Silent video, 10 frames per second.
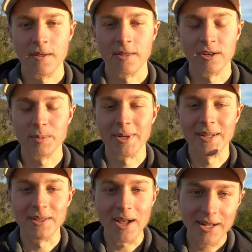There's
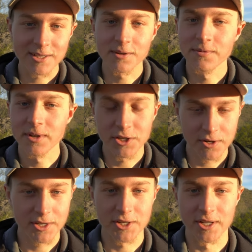been lots of
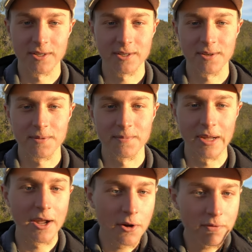restrictions.
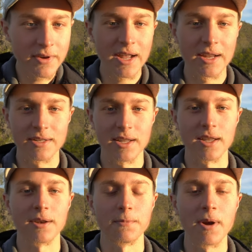
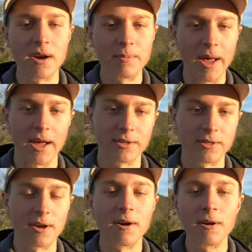COVID-19, wear a
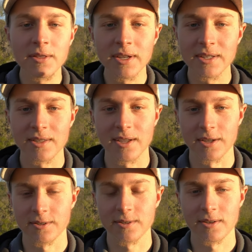mask, all these
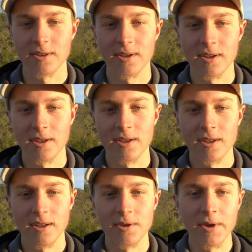things.
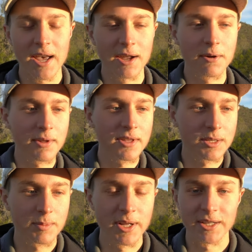You can't go to
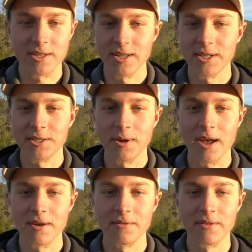this place unless you
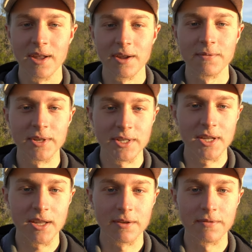have
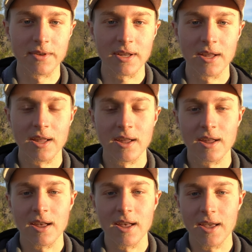received
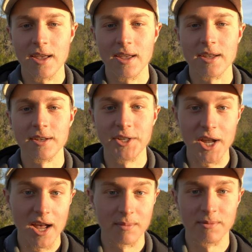a
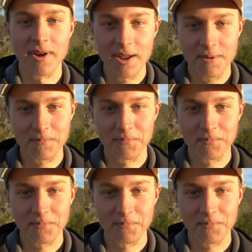jab, right?